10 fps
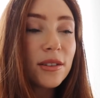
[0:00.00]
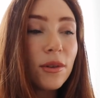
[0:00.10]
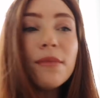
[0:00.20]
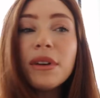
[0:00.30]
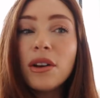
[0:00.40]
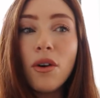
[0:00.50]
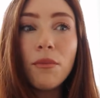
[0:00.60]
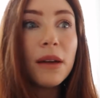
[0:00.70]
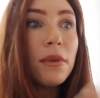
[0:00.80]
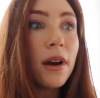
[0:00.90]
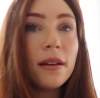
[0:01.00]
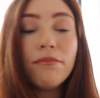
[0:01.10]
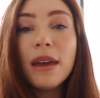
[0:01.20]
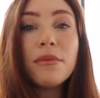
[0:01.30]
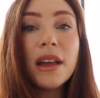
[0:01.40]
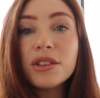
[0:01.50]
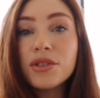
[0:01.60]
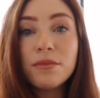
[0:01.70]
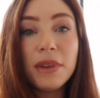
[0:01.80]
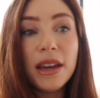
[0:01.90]
So let me know, maybe that's
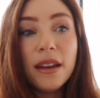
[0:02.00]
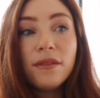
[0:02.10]
just me.